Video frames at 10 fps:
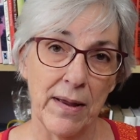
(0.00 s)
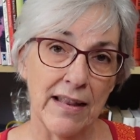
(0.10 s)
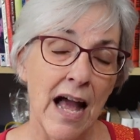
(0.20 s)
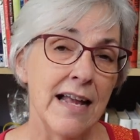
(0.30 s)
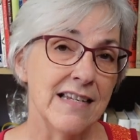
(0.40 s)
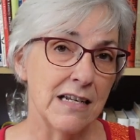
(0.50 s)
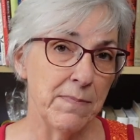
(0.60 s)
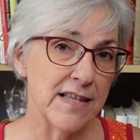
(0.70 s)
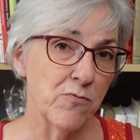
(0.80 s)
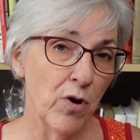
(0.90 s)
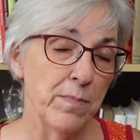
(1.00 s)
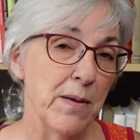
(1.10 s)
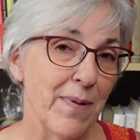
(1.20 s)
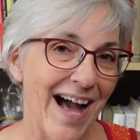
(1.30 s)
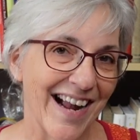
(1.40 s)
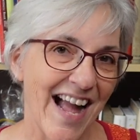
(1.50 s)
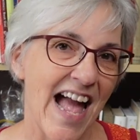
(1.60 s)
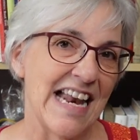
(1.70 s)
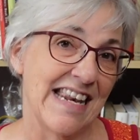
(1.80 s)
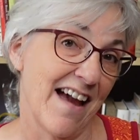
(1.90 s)
But tidbits will be back
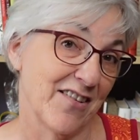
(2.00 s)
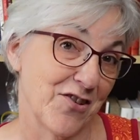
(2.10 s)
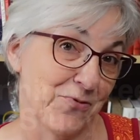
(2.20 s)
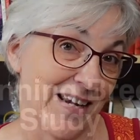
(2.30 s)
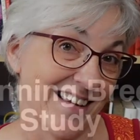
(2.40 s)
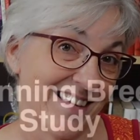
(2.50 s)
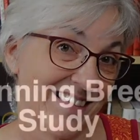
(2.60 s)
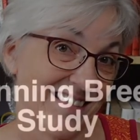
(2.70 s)
next week.